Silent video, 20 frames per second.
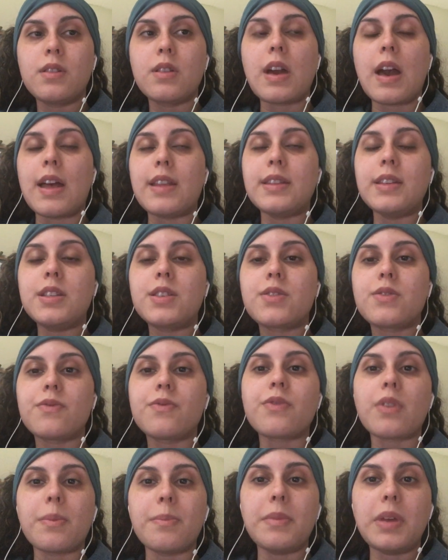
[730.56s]
At least
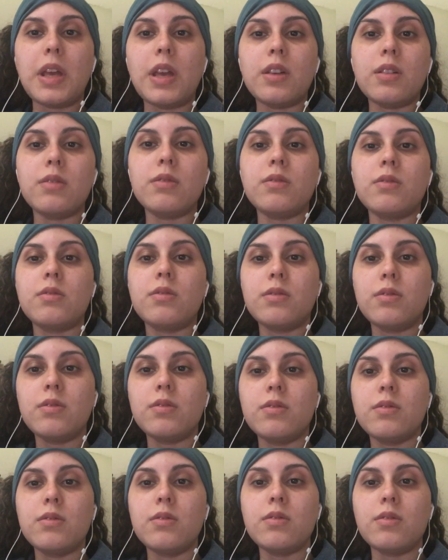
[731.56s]
from me,
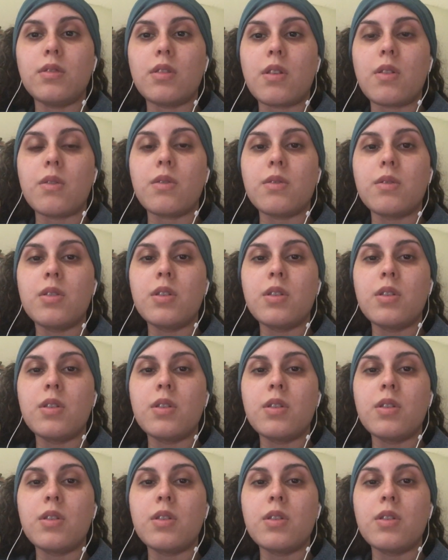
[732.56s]
If